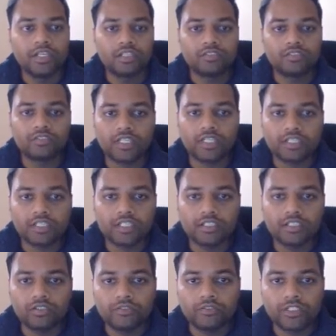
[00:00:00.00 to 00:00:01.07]
So site
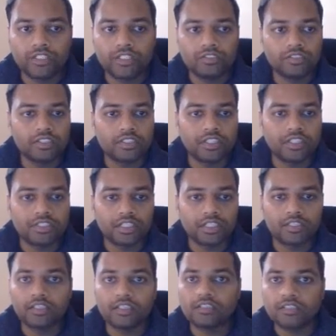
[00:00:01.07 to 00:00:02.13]
title, over here you can write
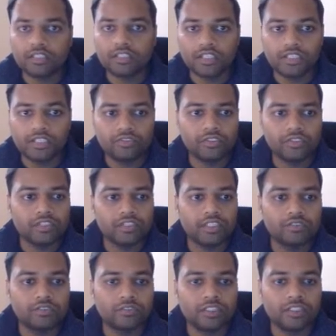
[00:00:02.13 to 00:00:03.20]
tagline, again you can write
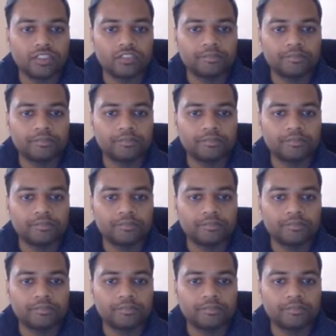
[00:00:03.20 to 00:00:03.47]
over here